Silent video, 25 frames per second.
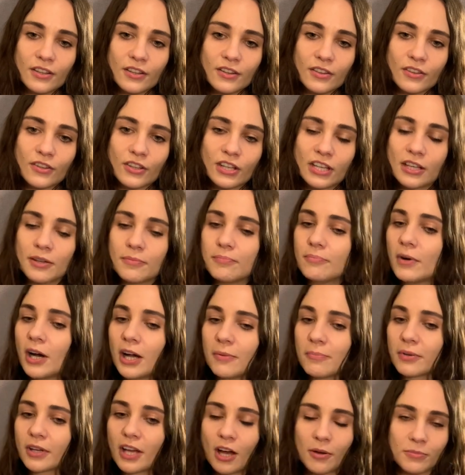that it
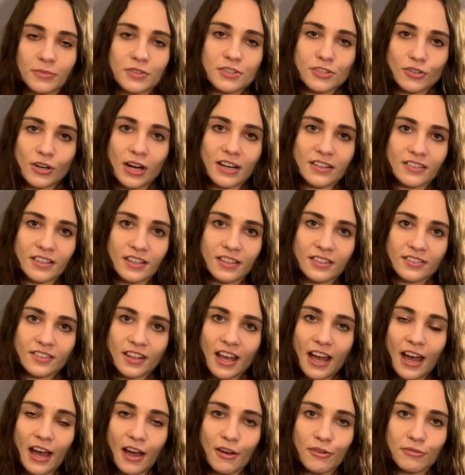might become distracting to
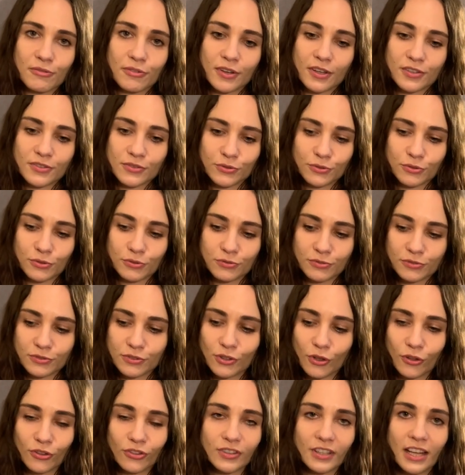have a sort of
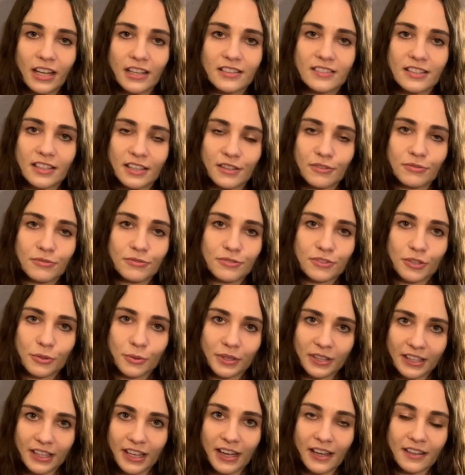non-native
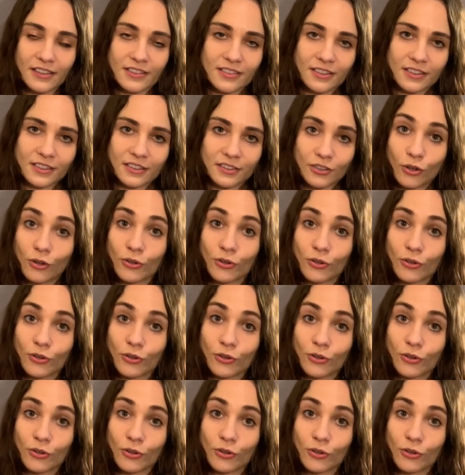doing the accent